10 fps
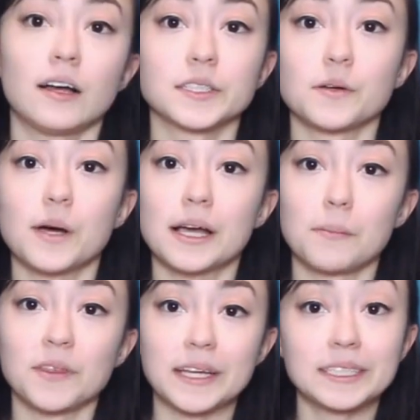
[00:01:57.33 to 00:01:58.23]
Also, a
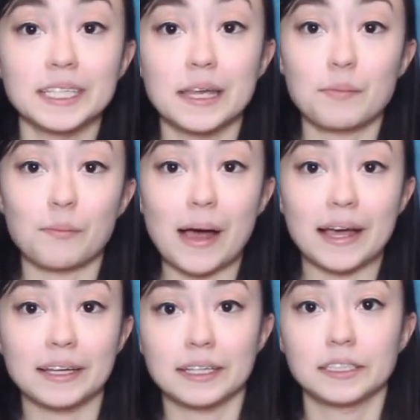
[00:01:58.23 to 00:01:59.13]
couple things to keep in
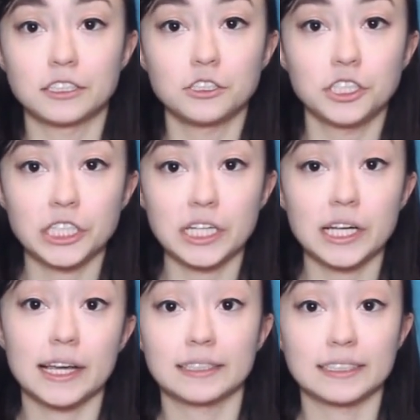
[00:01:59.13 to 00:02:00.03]
mind.
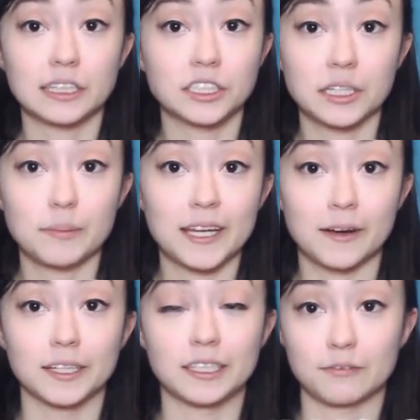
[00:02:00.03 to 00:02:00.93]
Sushi and
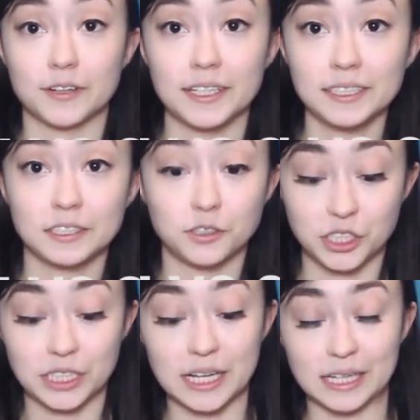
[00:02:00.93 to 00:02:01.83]
sashimi are different.
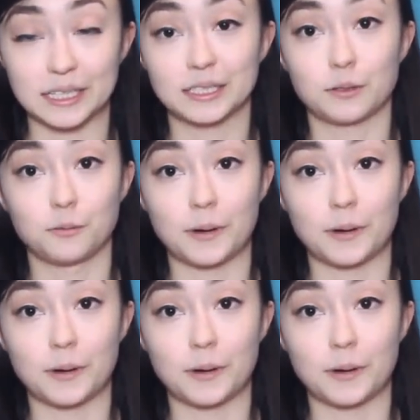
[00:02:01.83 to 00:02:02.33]
Sushi has